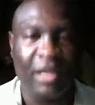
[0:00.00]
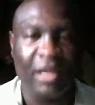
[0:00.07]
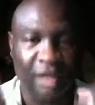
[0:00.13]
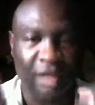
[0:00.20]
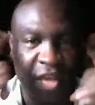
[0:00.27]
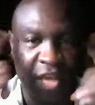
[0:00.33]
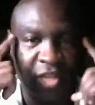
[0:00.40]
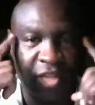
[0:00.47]

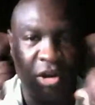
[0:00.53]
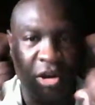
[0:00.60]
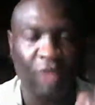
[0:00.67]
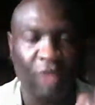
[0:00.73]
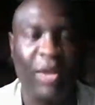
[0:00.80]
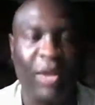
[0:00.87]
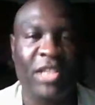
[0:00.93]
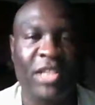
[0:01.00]
not in her
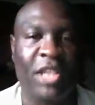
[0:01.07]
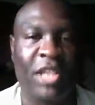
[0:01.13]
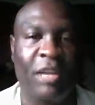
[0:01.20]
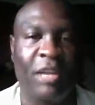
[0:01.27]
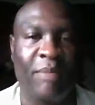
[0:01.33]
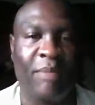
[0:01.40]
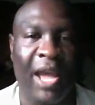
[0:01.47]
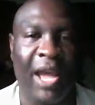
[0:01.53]
right state of
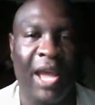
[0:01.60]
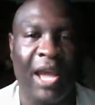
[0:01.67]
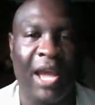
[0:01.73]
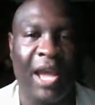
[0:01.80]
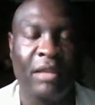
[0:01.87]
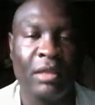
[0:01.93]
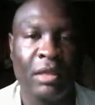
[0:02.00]
mind,